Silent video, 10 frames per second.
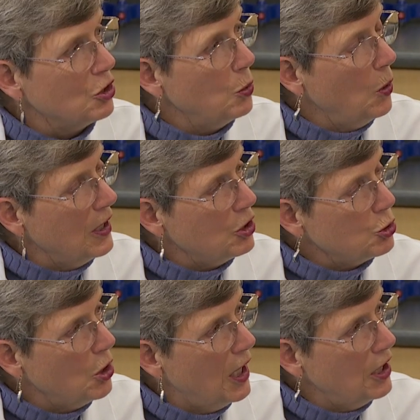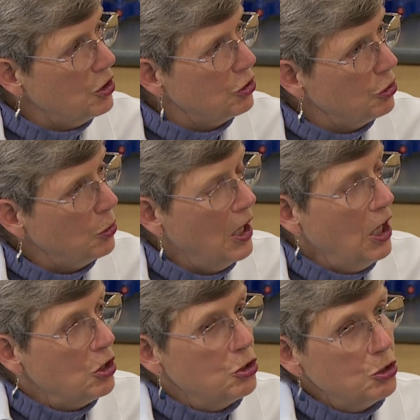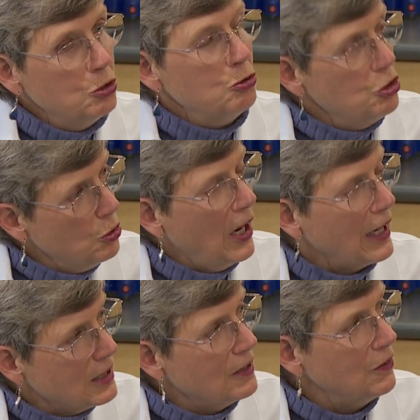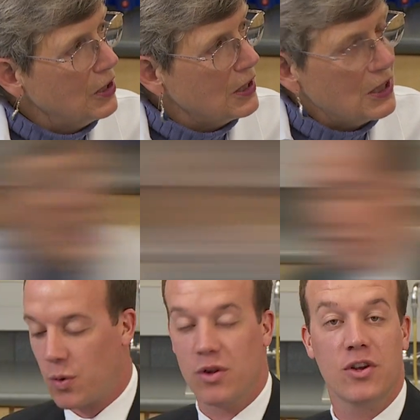you want to try to do new activities. So we're